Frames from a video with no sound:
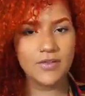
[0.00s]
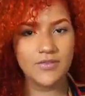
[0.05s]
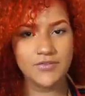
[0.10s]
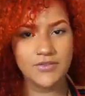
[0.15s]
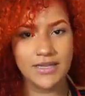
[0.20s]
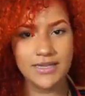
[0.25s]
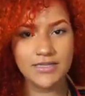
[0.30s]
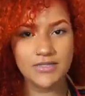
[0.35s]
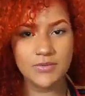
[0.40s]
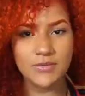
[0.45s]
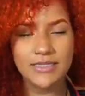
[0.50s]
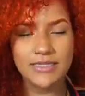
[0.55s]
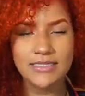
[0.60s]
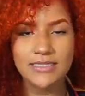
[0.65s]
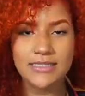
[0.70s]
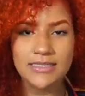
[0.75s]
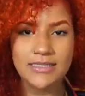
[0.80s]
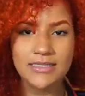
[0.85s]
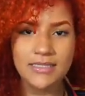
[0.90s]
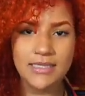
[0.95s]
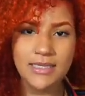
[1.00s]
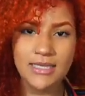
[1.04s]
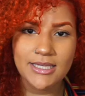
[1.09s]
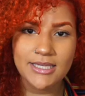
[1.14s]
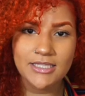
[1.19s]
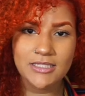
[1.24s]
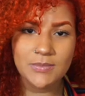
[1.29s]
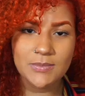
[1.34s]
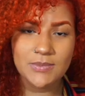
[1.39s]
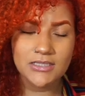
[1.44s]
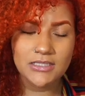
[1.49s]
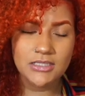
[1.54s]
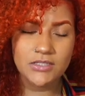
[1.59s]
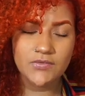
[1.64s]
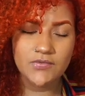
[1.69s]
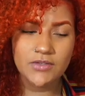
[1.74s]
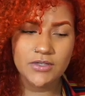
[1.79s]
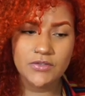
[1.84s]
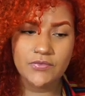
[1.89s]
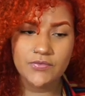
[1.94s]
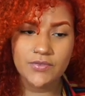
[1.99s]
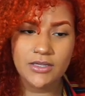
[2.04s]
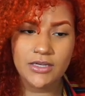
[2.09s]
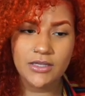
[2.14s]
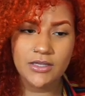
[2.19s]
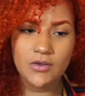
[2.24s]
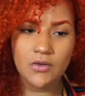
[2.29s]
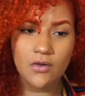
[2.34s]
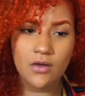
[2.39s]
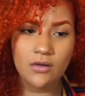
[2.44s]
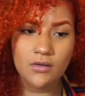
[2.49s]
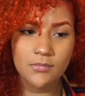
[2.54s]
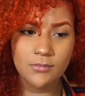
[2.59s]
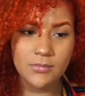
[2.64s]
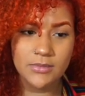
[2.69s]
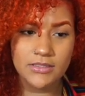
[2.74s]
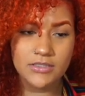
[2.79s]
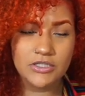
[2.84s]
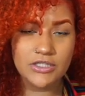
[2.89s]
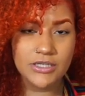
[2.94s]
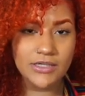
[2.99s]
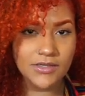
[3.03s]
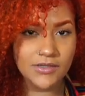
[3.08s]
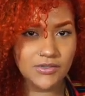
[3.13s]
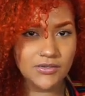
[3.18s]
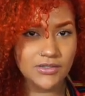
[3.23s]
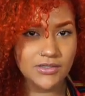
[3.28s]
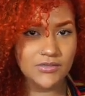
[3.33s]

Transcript: If you guys would like to see a specific video on my channel,